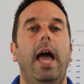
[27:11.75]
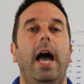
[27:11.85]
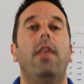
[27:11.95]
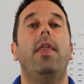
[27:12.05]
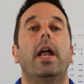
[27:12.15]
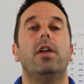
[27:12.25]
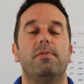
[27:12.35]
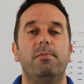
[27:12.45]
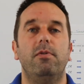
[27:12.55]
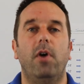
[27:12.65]
and that is
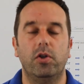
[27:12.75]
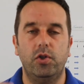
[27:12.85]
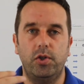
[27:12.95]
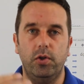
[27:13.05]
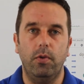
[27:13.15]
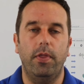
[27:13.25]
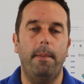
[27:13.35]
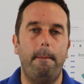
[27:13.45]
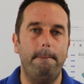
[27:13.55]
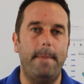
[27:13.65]
move on to the
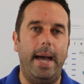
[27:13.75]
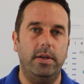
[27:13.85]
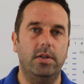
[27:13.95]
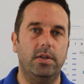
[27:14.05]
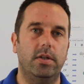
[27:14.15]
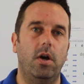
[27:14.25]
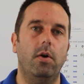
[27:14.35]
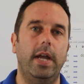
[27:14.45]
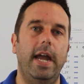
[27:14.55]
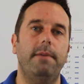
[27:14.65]
maths,
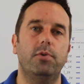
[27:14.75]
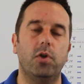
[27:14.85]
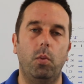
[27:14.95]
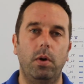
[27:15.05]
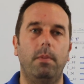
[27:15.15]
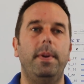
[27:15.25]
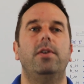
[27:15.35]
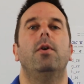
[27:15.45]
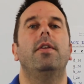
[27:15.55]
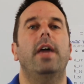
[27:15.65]
okay? So we will be
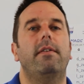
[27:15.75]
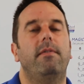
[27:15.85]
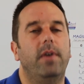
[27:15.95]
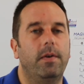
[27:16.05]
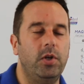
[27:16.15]
doing that very